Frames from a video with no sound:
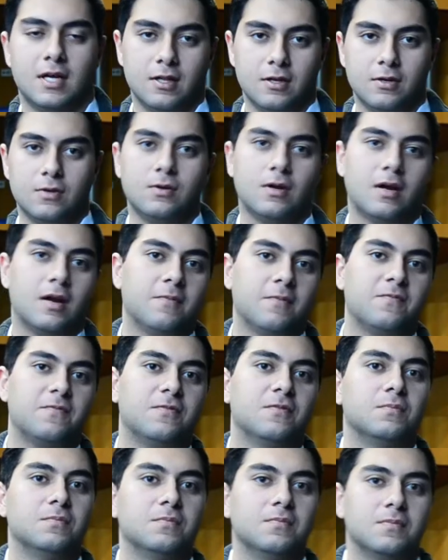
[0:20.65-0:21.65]
Hello, I'm
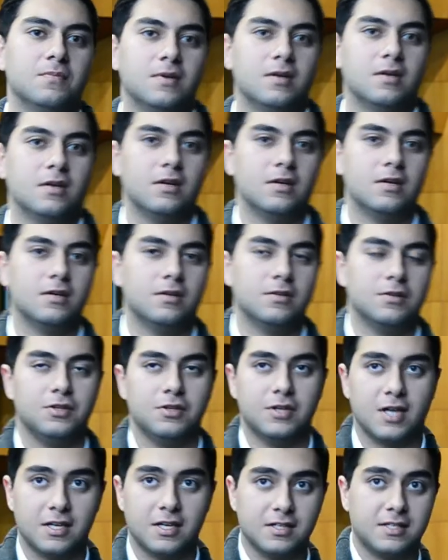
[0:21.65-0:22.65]
from the
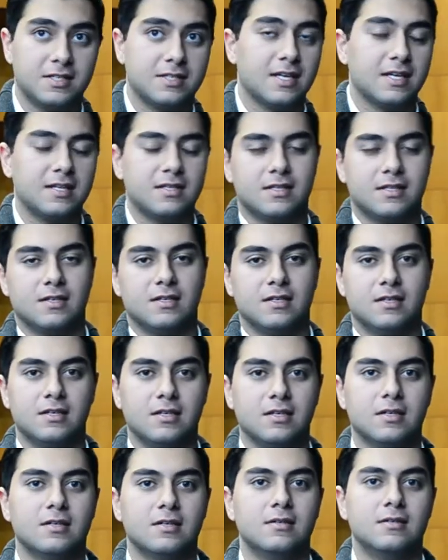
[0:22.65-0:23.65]
United States and
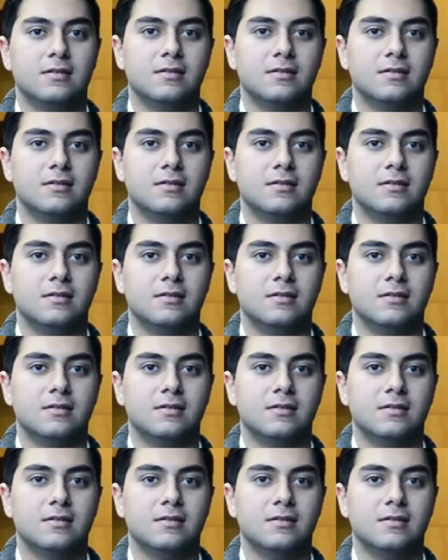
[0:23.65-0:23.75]
India.